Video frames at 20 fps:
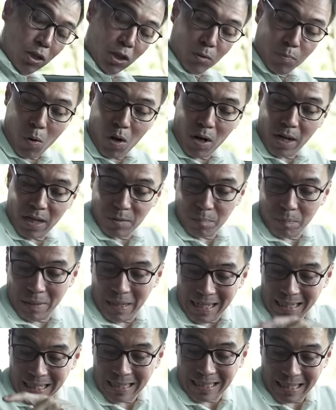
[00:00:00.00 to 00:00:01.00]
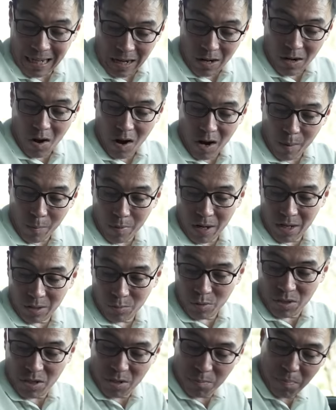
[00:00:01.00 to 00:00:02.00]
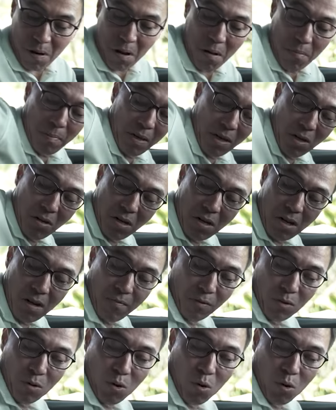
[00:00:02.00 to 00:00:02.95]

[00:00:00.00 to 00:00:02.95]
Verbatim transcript: smallest being the center armrest, which is probably good enough to